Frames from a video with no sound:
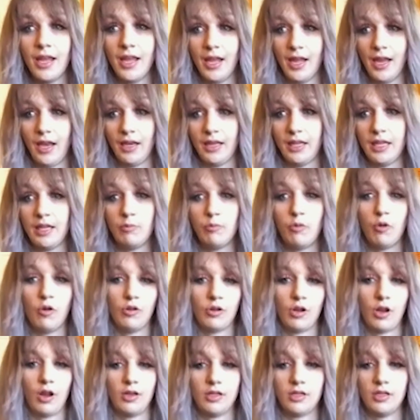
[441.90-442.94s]
And he
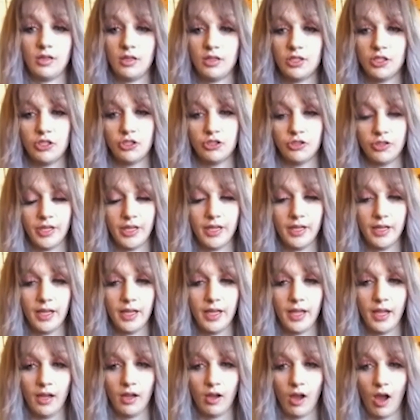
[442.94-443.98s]
pulled onto the street
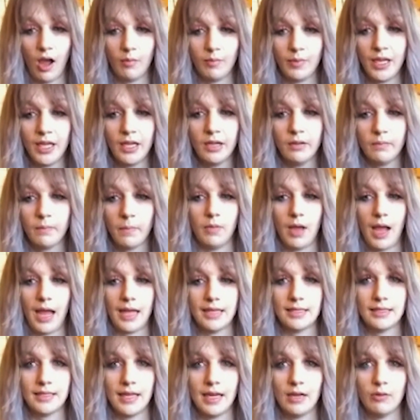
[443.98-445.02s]
and got me.
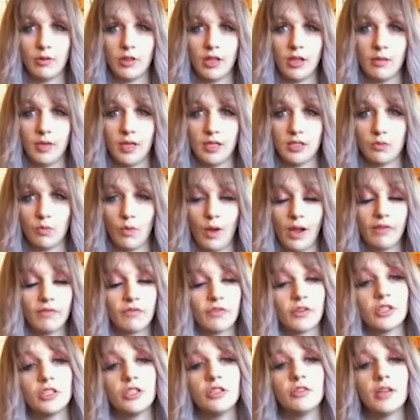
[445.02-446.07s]
I stayed with him and his wife
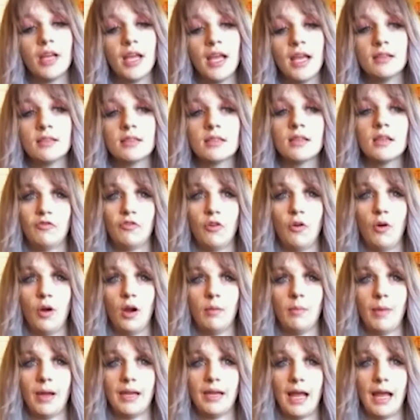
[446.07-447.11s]
for 2 days.
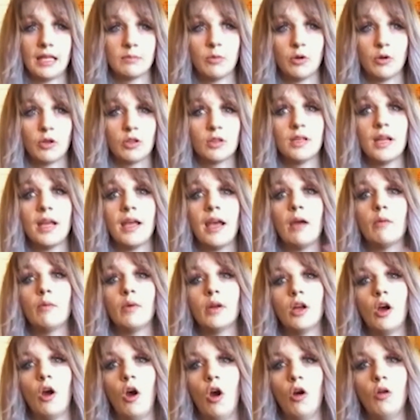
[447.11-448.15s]
For my dad's birthday, I
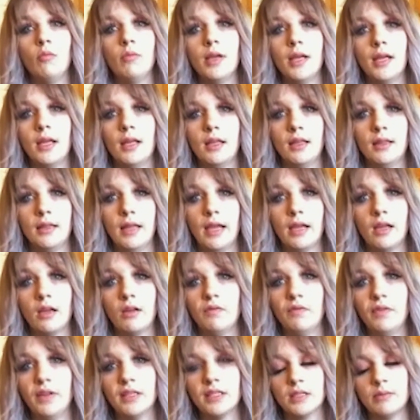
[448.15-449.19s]
went home and they
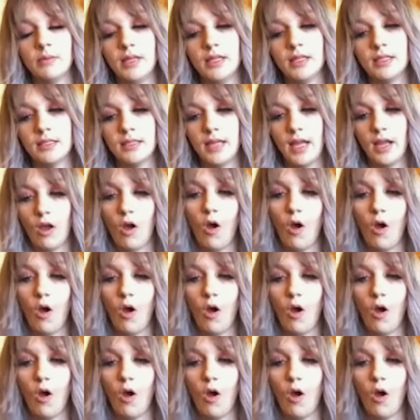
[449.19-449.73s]
convinced me to stay